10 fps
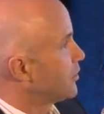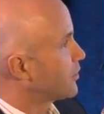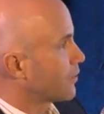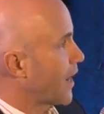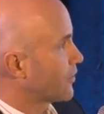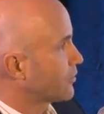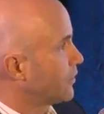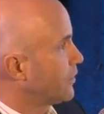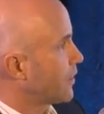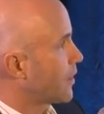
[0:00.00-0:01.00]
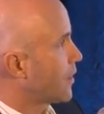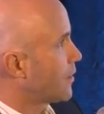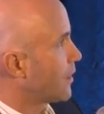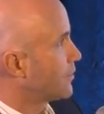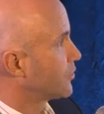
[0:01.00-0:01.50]
just lastly,
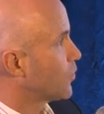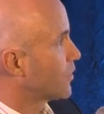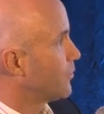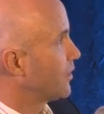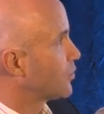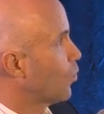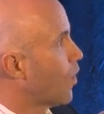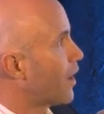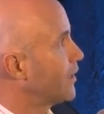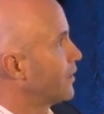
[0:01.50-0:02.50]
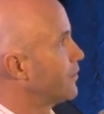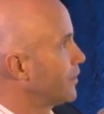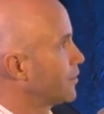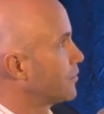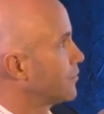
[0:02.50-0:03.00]
I just wanted to mention why I
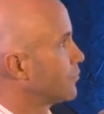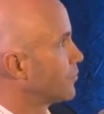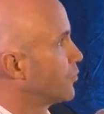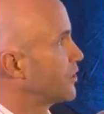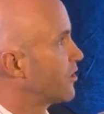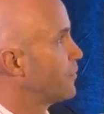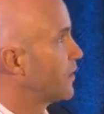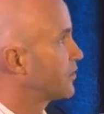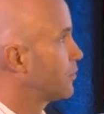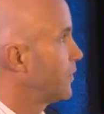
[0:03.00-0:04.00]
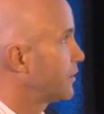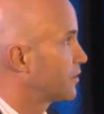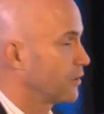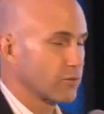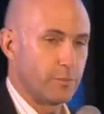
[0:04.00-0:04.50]
think regenerative medicine makes
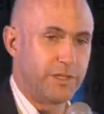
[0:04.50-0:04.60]
sense for